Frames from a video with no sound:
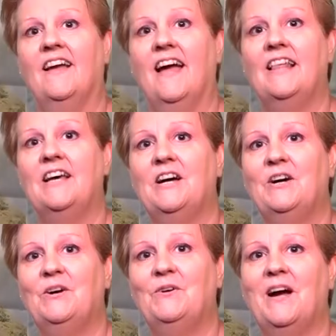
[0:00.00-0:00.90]

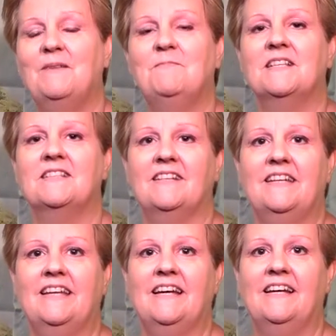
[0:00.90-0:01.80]
Hello, I'm Miss
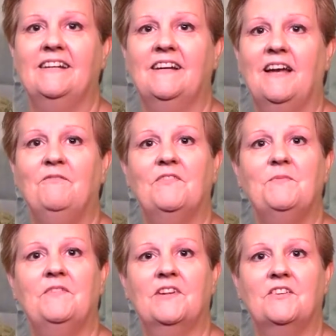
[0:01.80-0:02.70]
Linda. I'm from
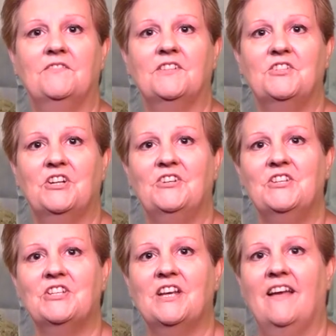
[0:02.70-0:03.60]
the Victorville
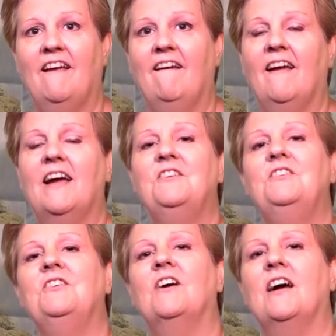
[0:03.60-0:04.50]
Church. And
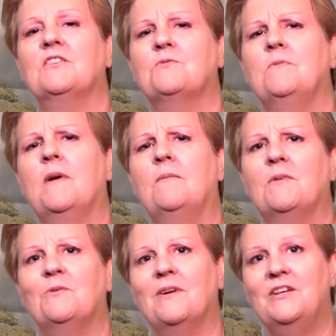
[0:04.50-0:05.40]
you guys
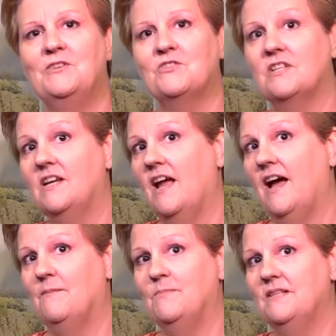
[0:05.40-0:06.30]
remember what usually
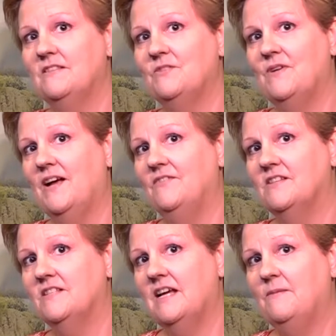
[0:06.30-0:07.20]
happens around
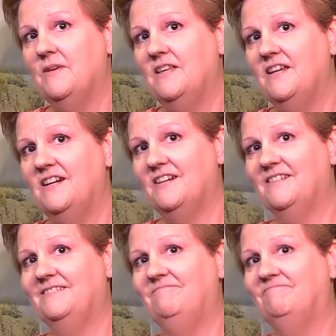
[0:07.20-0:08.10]
this time of the
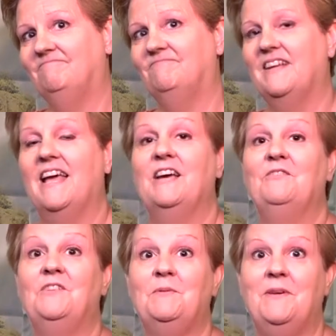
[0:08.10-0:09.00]
year?
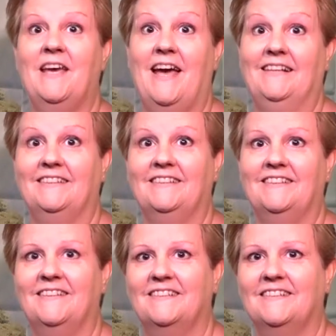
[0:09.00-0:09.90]
VBS.